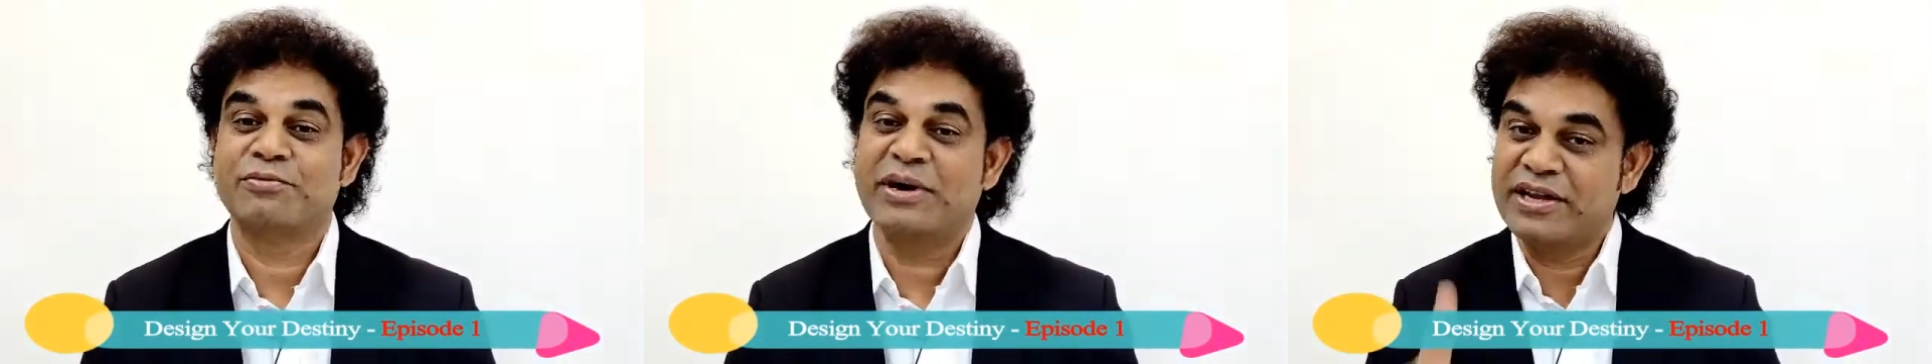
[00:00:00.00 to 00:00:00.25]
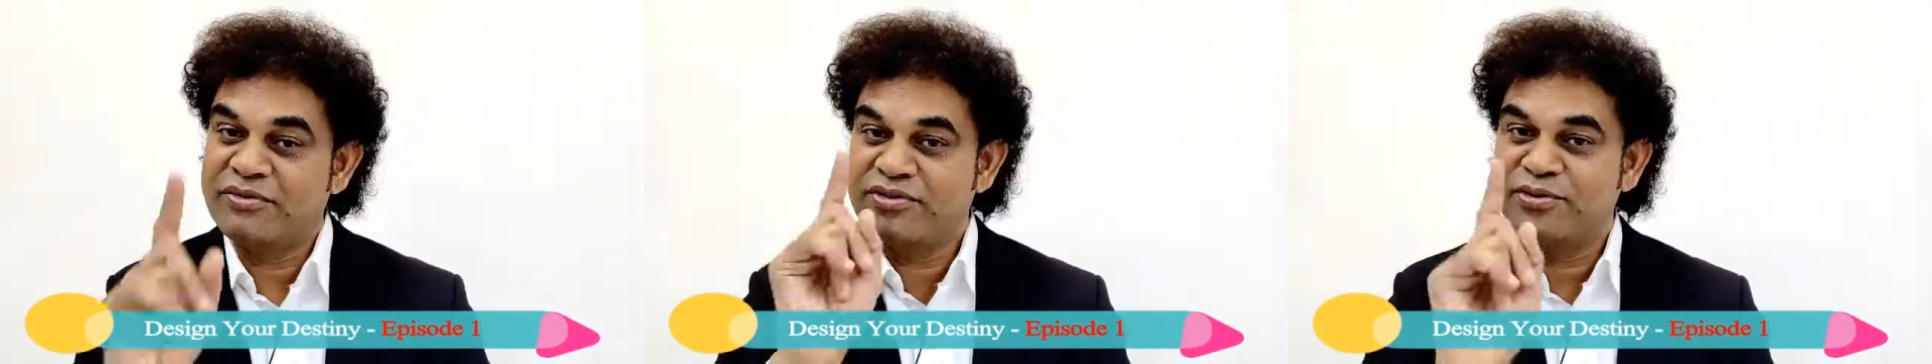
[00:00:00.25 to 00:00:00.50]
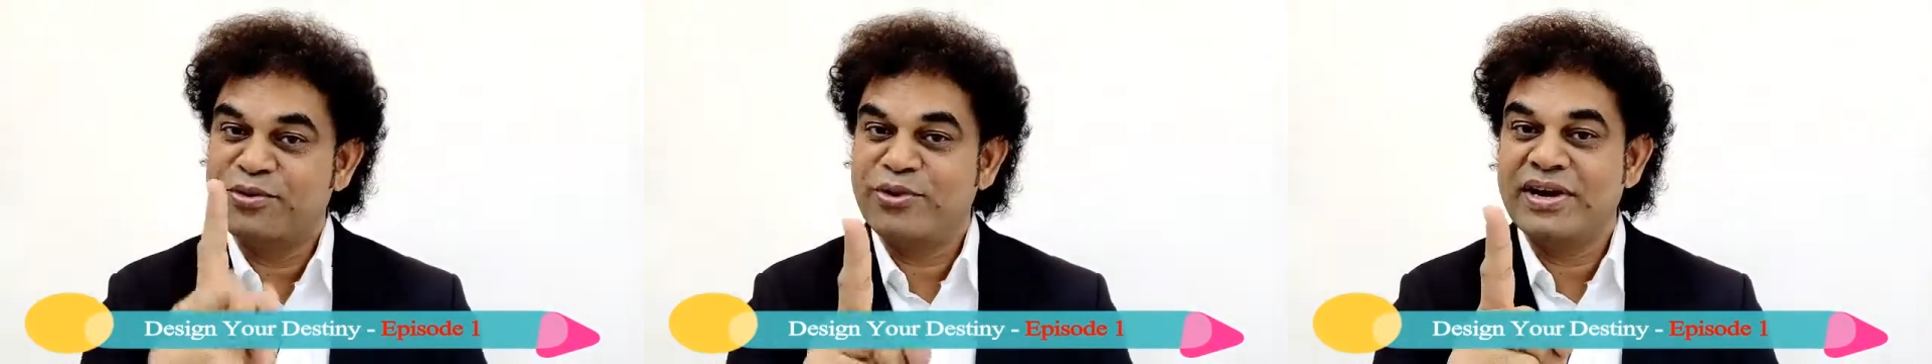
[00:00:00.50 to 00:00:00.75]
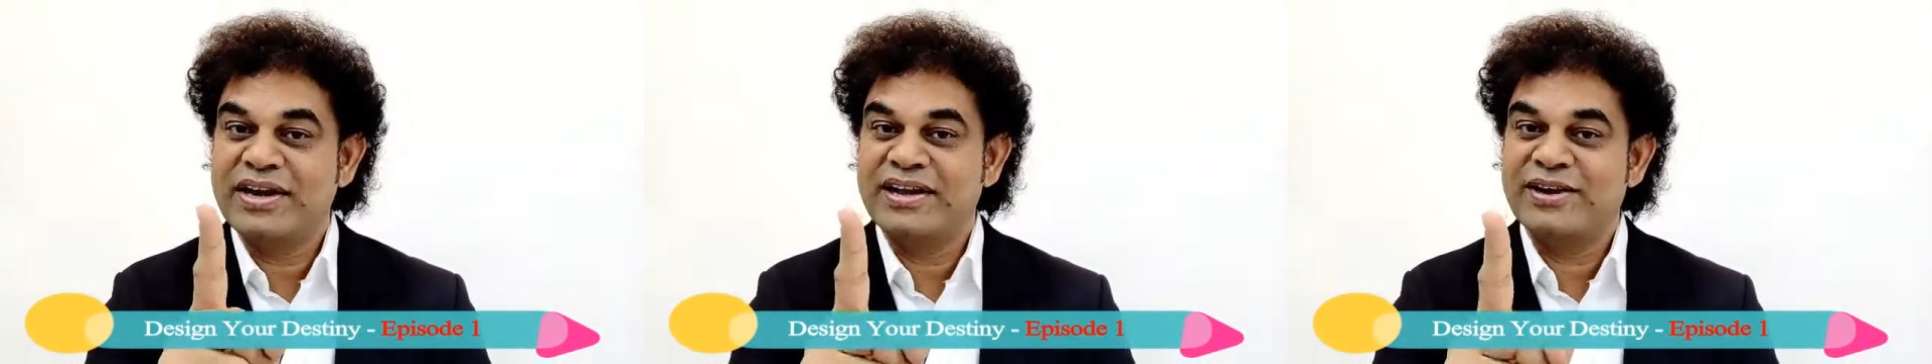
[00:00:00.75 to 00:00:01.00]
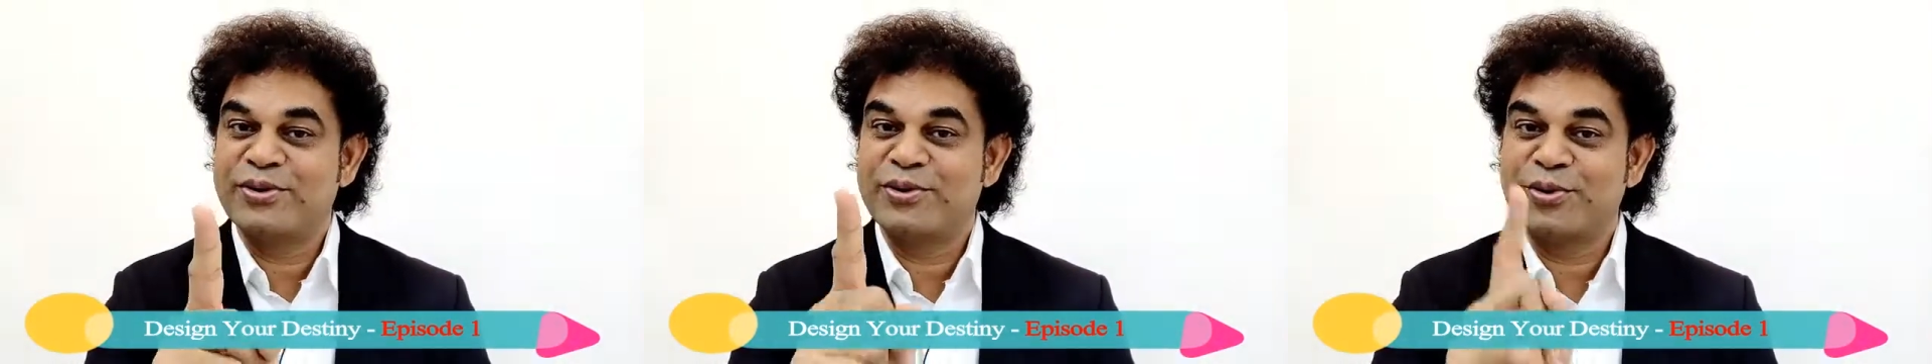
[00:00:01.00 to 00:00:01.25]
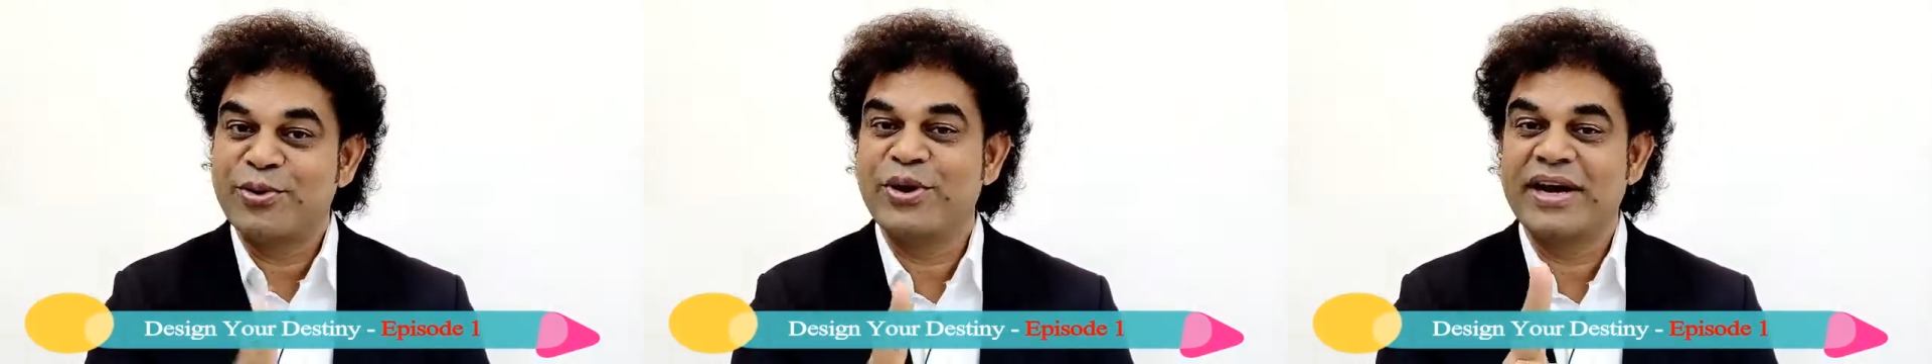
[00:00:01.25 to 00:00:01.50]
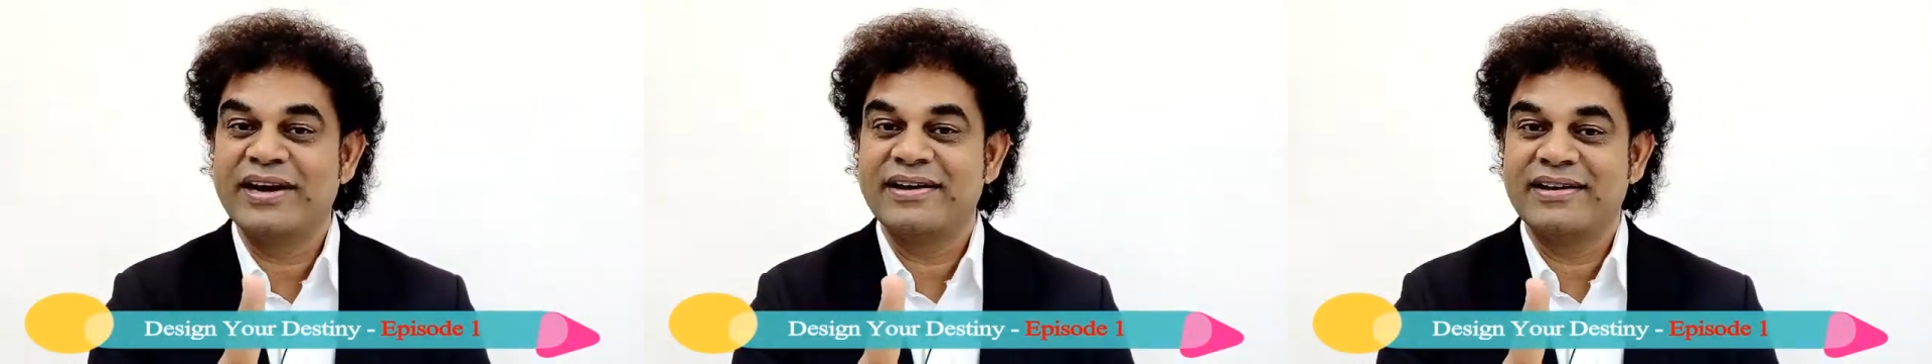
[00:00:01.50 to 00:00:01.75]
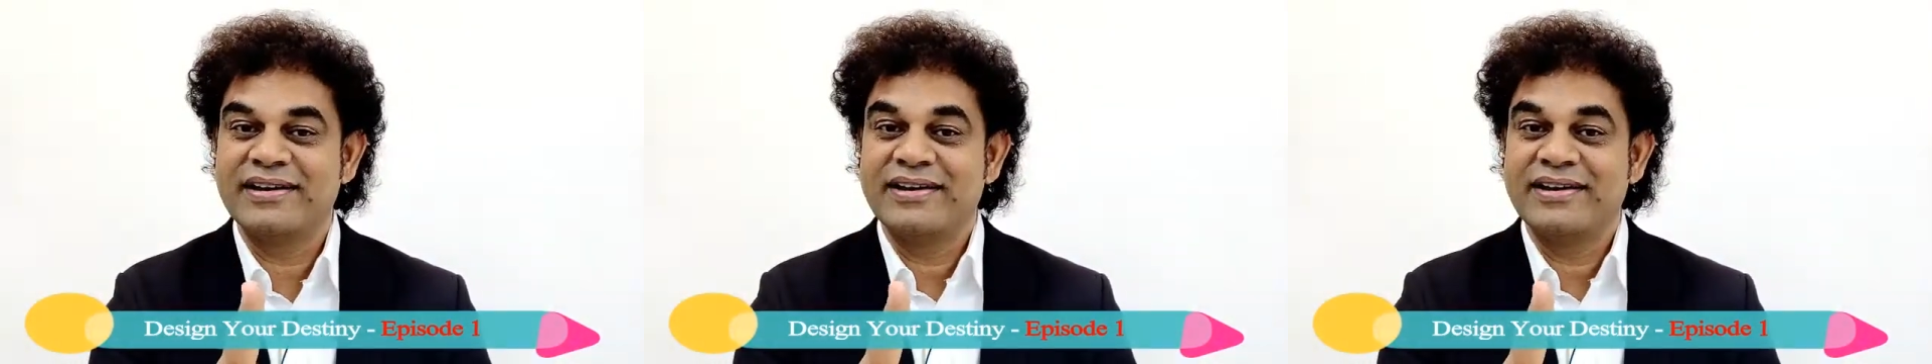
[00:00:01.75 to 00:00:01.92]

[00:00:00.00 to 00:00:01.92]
But if you don't grow it,